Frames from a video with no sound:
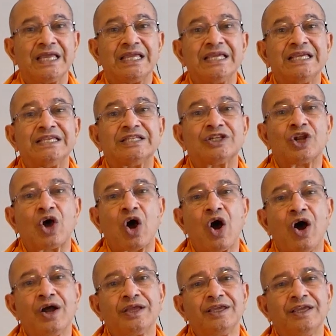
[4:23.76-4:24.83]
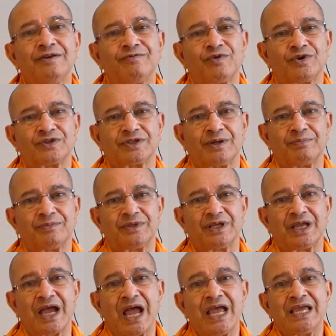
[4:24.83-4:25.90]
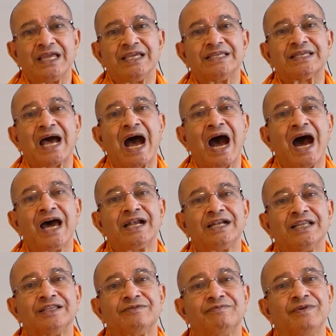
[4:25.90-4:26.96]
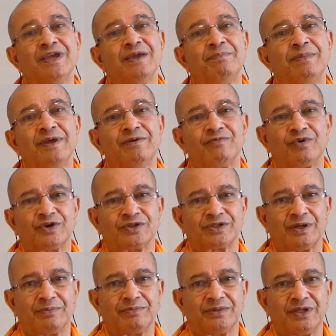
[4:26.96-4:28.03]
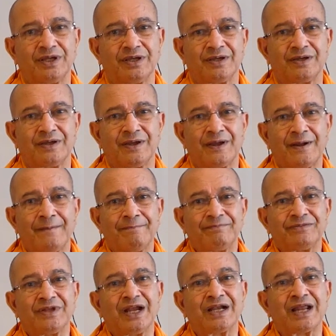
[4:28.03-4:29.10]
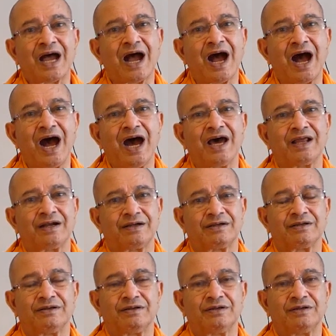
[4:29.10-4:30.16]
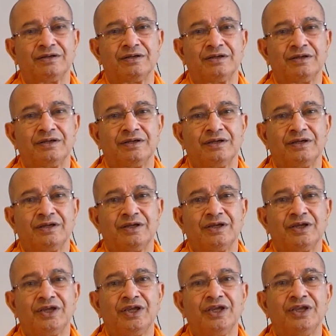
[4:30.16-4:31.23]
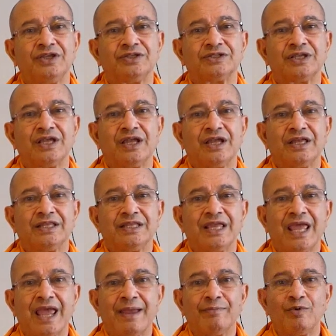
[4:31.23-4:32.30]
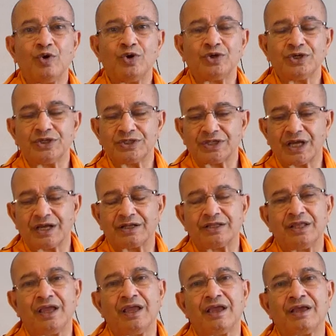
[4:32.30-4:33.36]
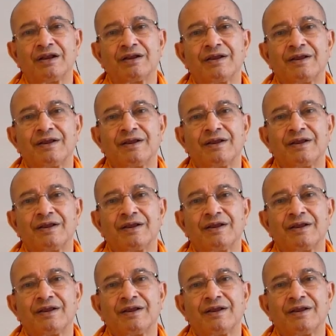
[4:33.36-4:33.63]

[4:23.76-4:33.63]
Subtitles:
He is longing for something. His heart is weeping for something. That heart is, the emotions are there.